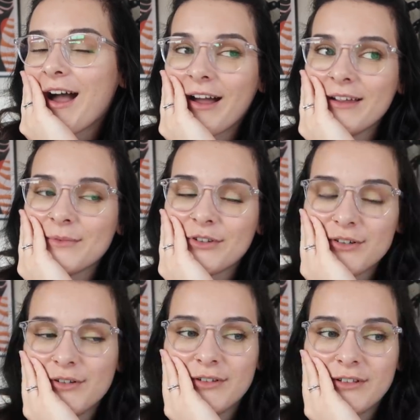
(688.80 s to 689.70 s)
I am
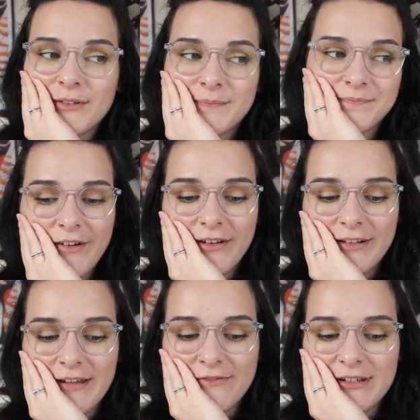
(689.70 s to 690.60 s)
shook.
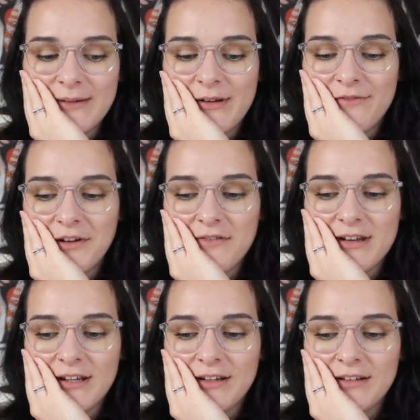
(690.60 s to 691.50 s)
Honestly, every time my phone
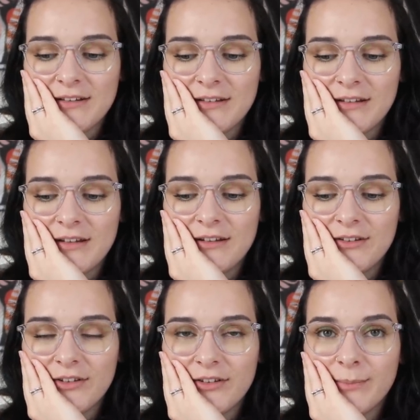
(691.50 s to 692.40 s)
dings, it
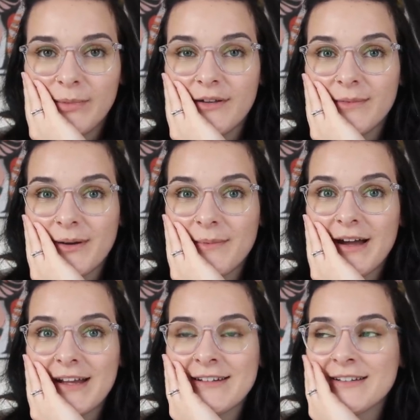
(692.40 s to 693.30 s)
just blows my
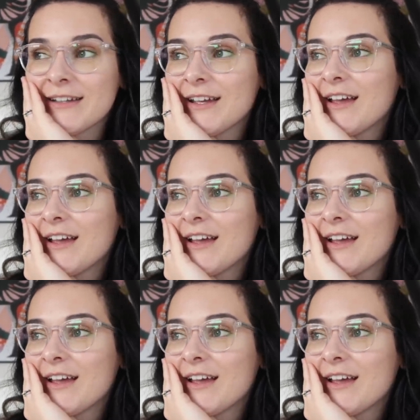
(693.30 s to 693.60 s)
mind.